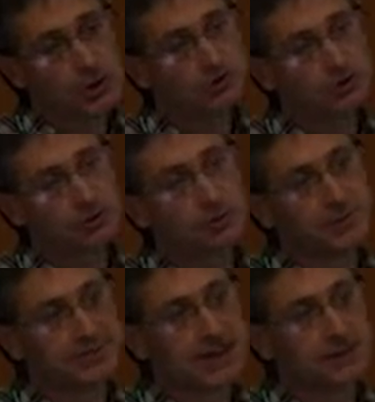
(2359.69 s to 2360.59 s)
also grow
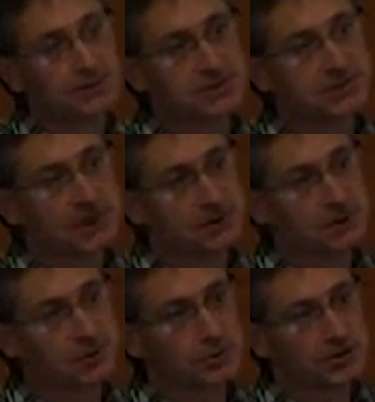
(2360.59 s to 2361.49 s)
potatoes in that
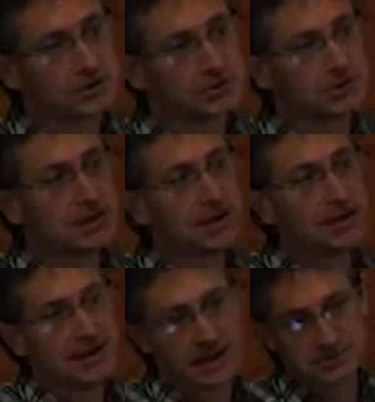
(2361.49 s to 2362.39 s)
crop rotation.
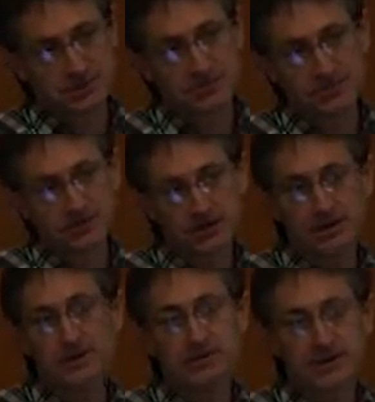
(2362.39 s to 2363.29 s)
And so they're
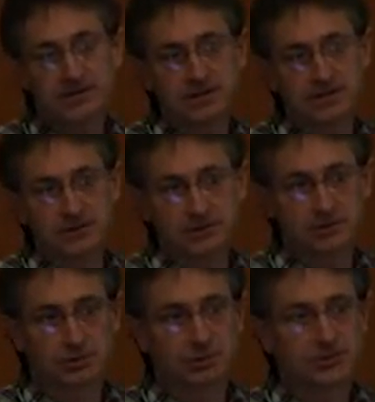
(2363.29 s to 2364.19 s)
very interested in
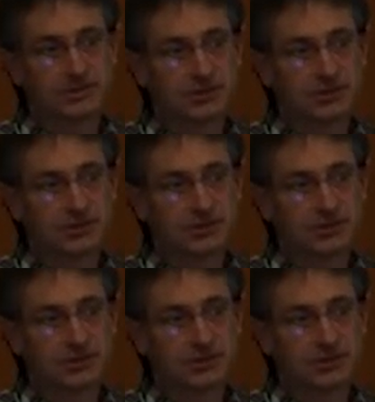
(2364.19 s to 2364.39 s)
controlling the